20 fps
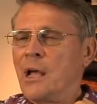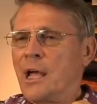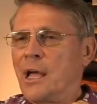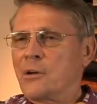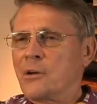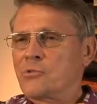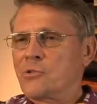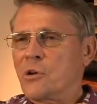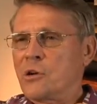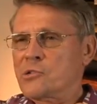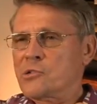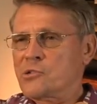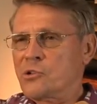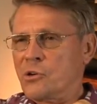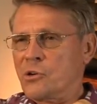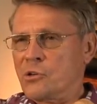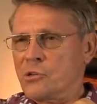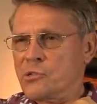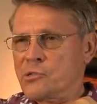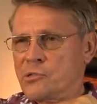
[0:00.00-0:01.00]
and draw
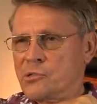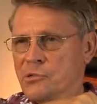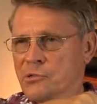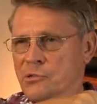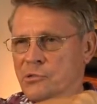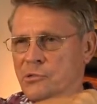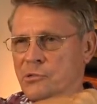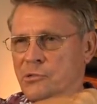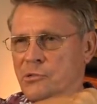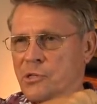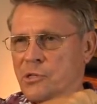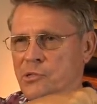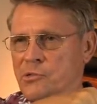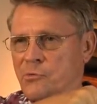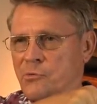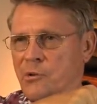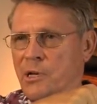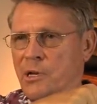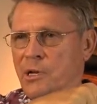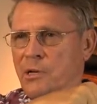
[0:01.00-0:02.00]
circles
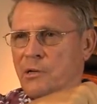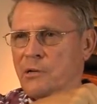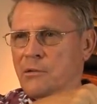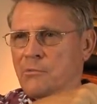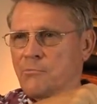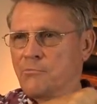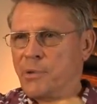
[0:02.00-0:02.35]
this way,